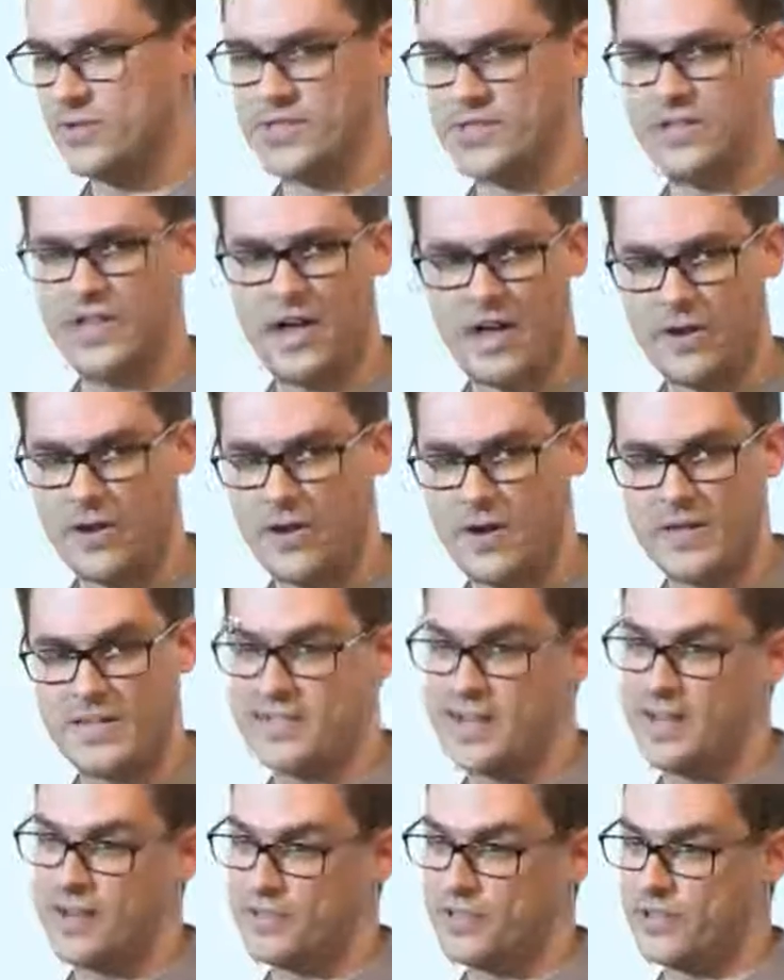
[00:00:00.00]
There's a lot of
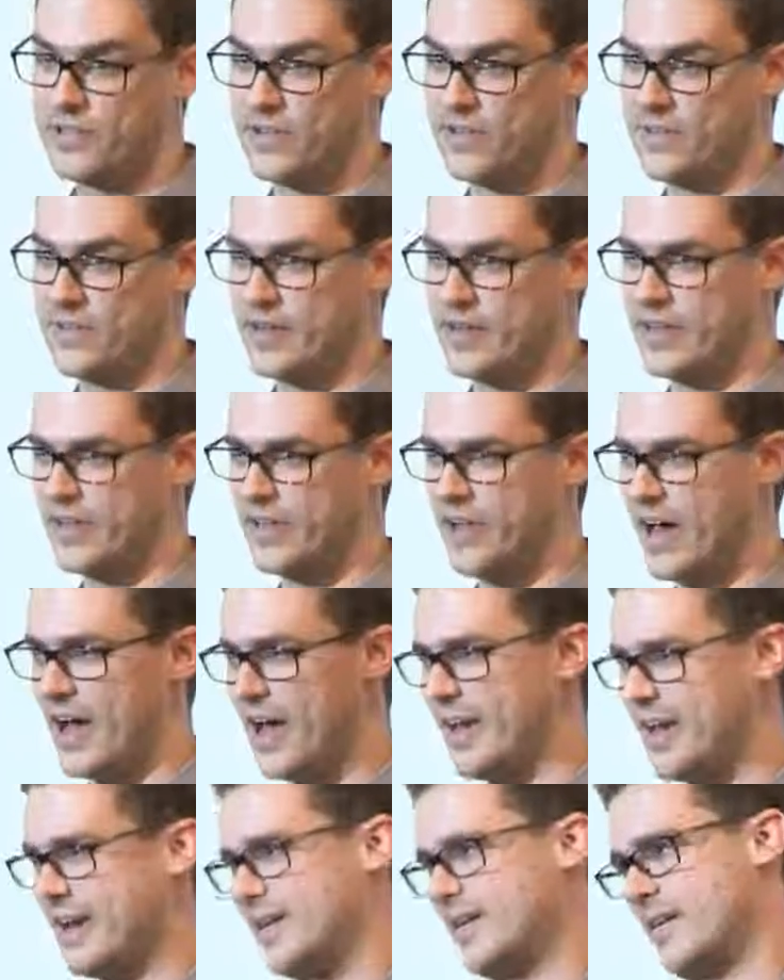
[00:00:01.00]
great stuff to learn that
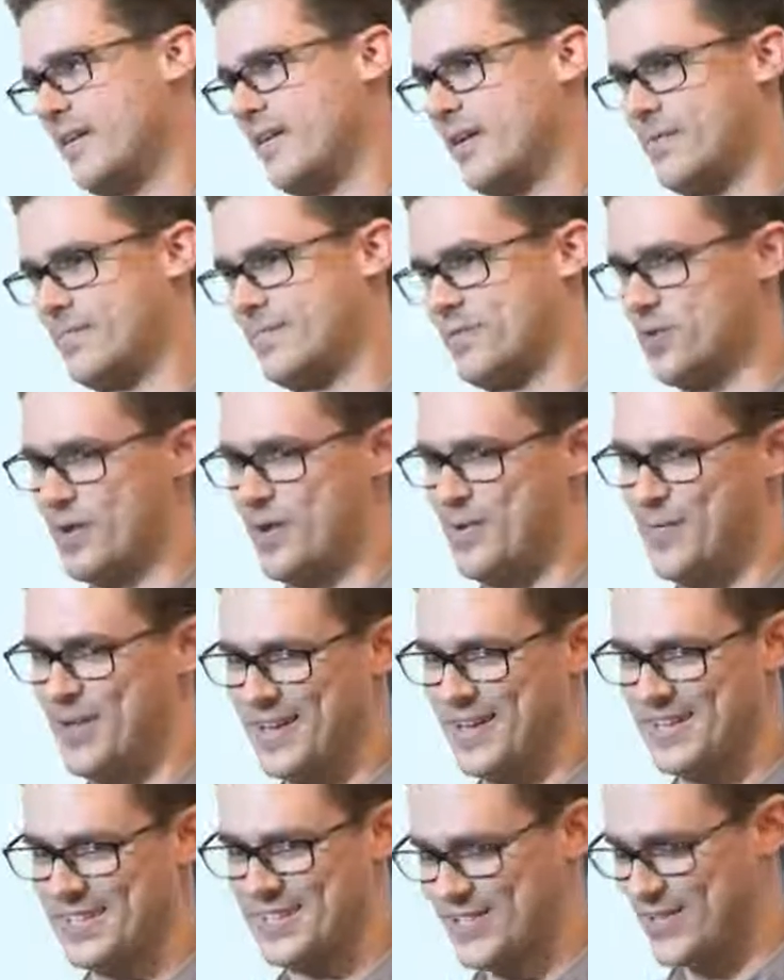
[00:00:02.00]
online, and I got
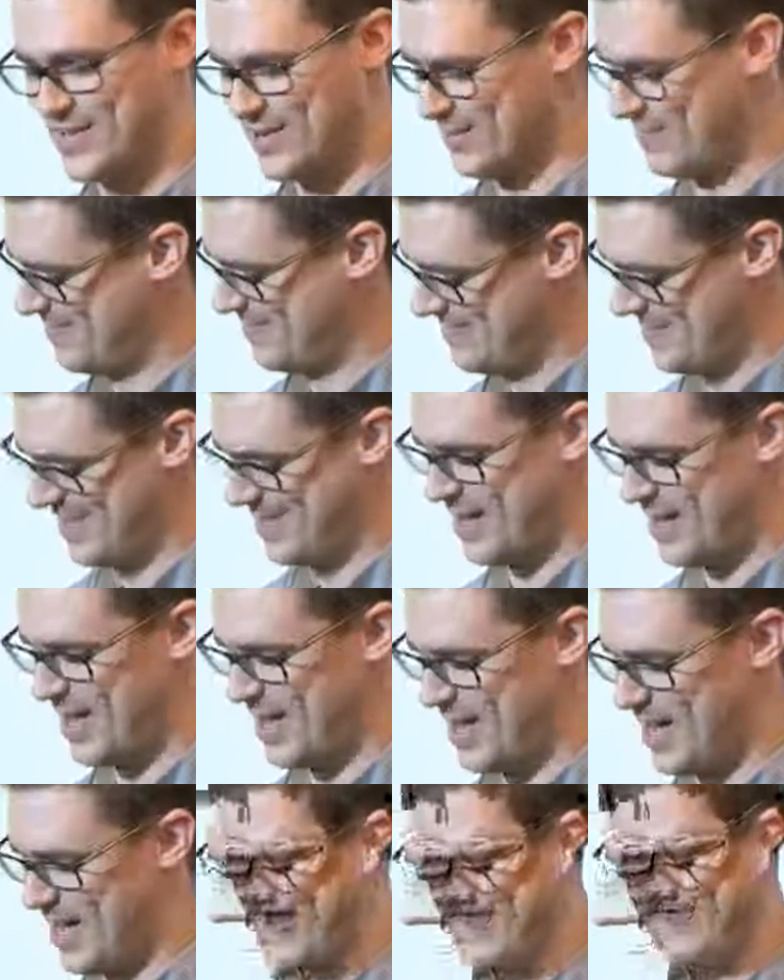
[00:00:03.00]
20 minutes, so
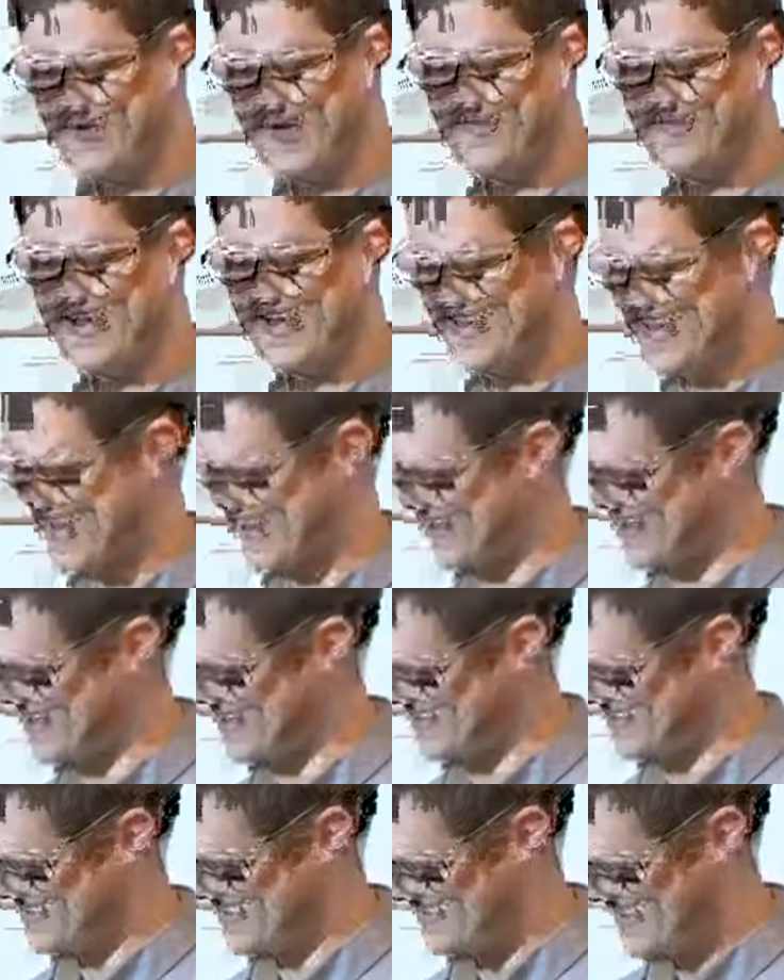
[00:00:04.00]
I'm good, but I'm not that